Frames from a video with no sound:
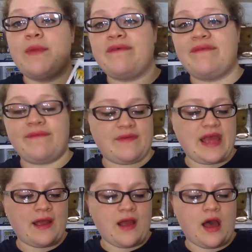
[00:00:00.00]
my
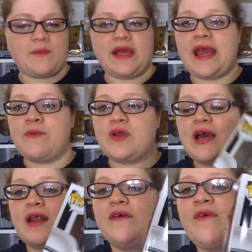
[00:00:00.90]
ca uh, my camera
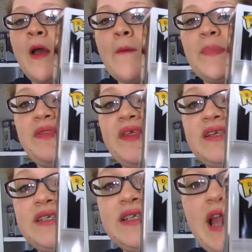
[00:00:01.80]
cut off, but this is